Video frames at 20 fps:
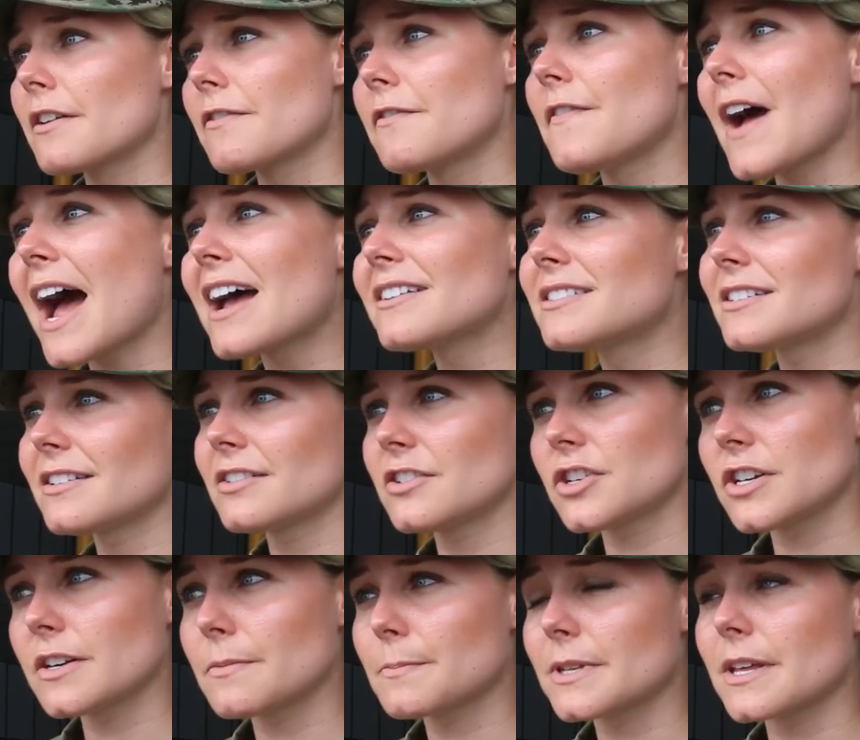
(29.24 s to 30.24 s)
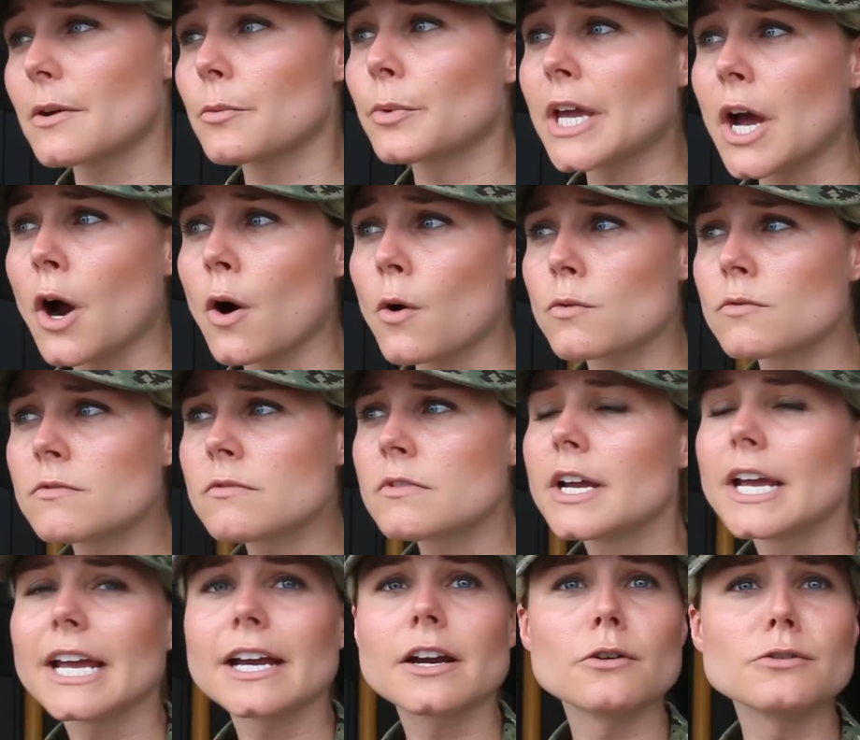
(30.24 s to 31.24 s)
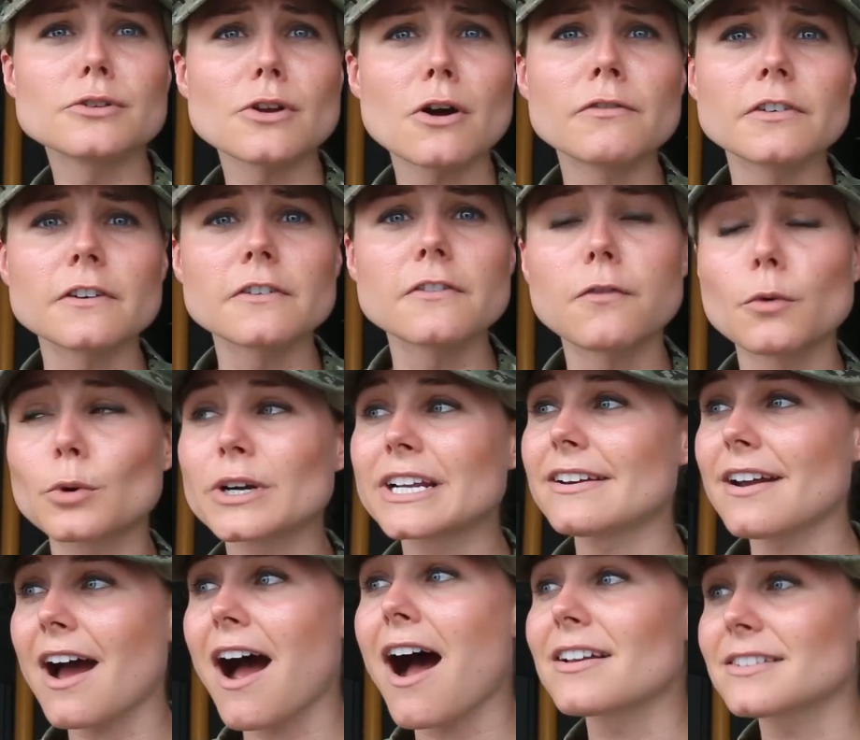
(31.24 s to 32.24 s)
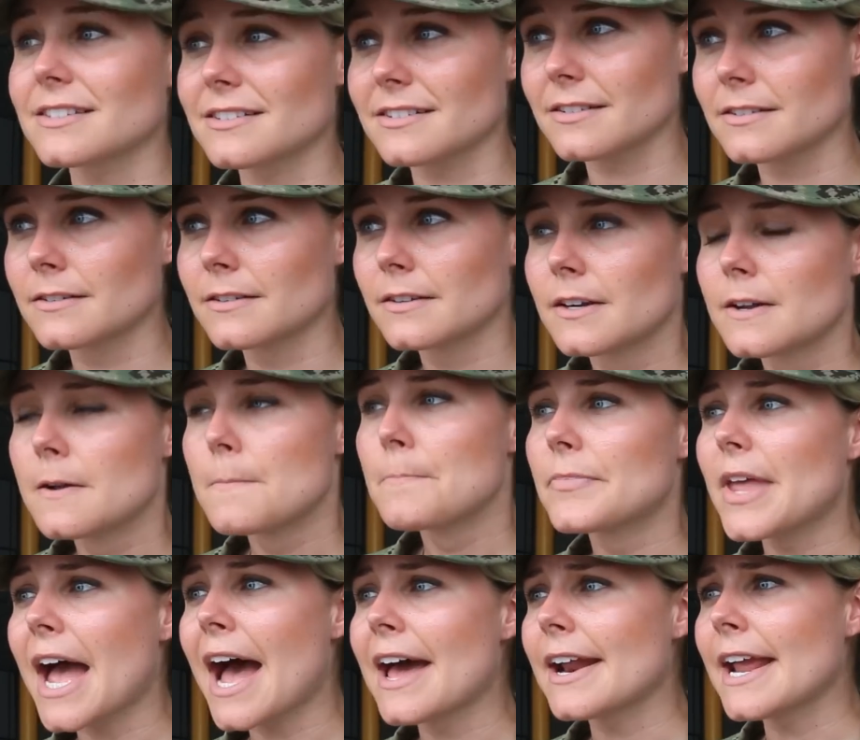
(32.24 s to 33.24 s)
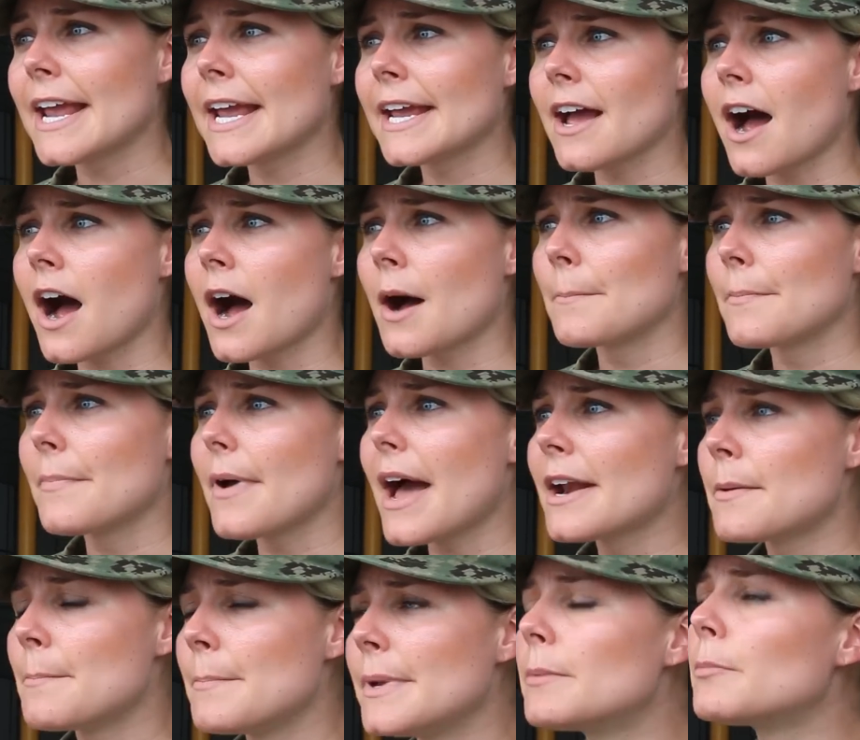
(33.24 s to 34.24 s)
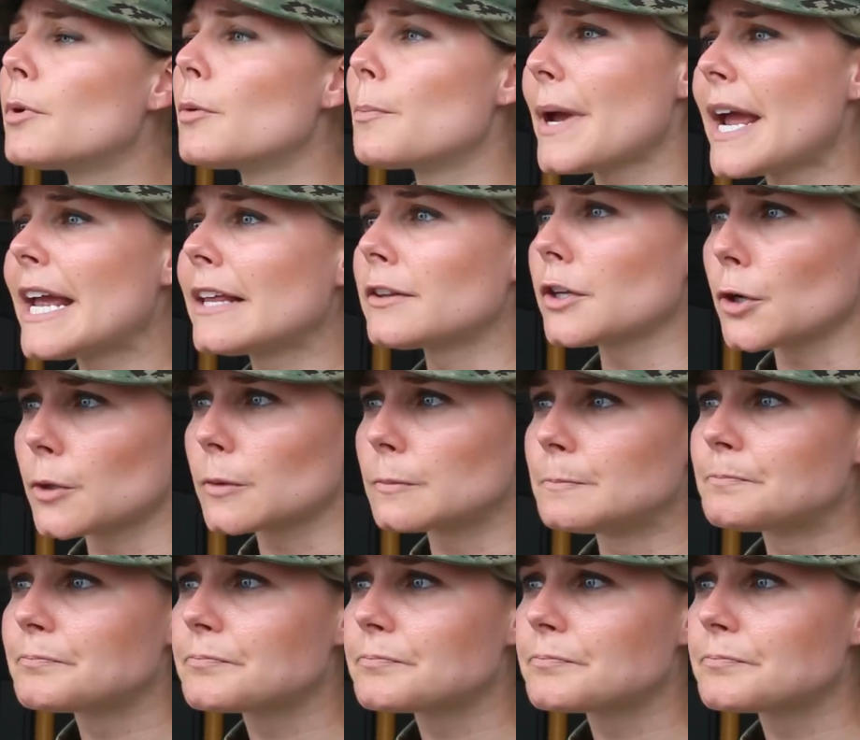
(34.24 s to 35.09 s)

of the fastest ships that we own. It goes over 40 knots at a, um, at a minimal payload.